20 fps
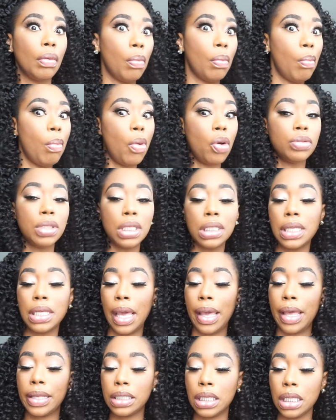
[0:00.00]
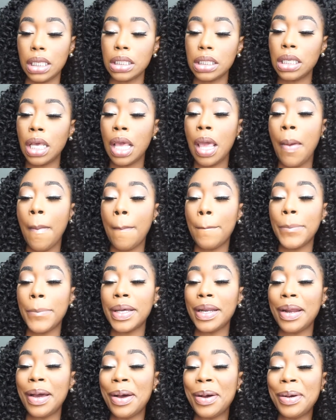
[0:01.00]
multitask this.
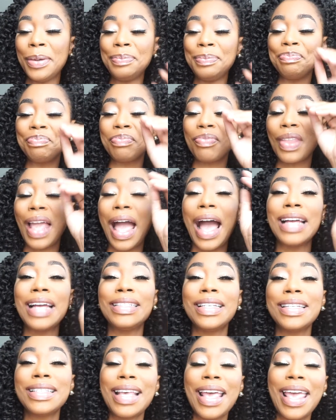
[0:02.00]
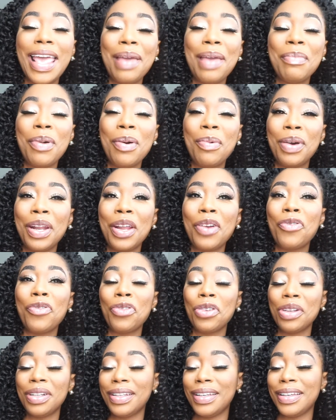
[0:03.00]
But um, I just came up with a
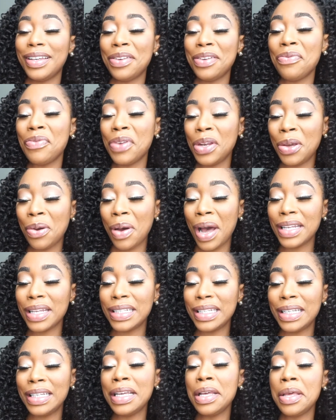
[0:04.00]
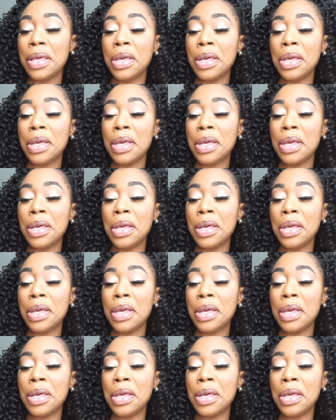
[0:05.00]
really good video idea,